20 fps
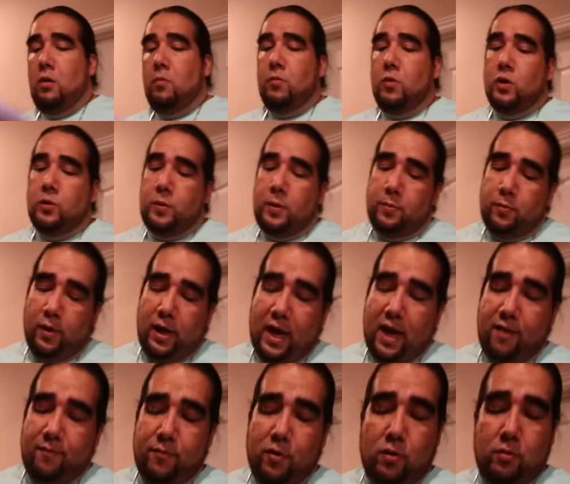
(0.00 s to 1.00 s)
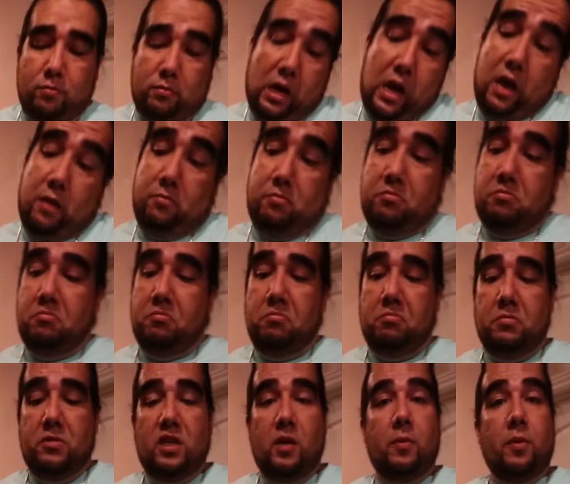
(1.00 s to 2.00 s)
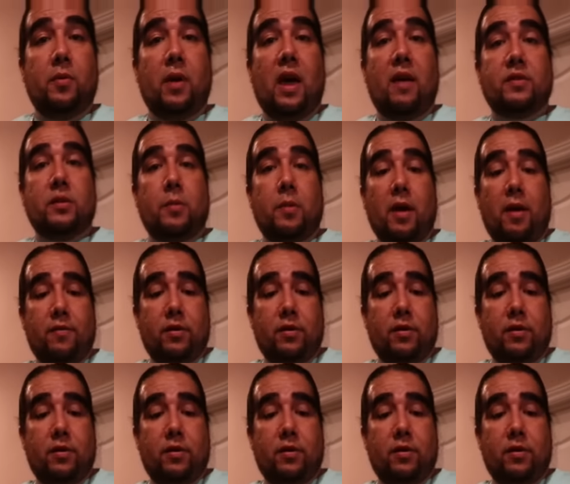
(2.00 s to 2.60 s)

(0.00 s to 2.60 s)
Most people have, no, I haven't. Some people have, some people